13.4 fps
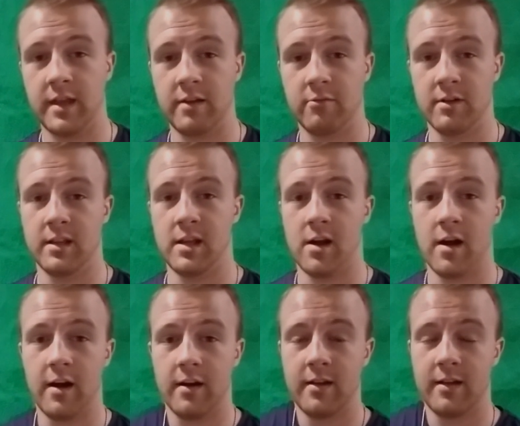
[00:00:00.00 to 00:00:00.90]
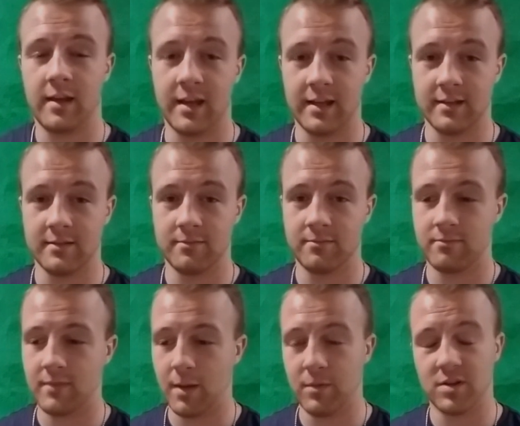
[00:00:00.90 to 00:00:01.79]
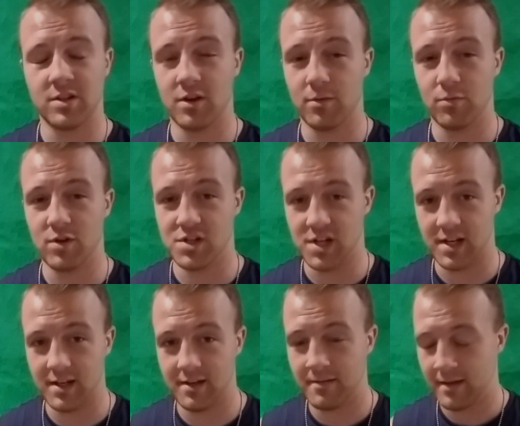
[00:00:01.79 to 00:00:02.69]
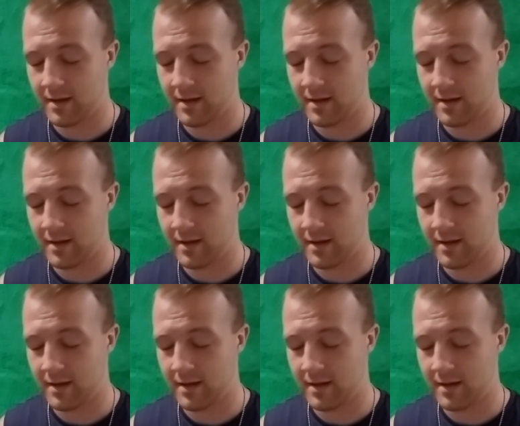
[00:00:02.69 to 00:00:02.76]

they really are and how much they're appreciated.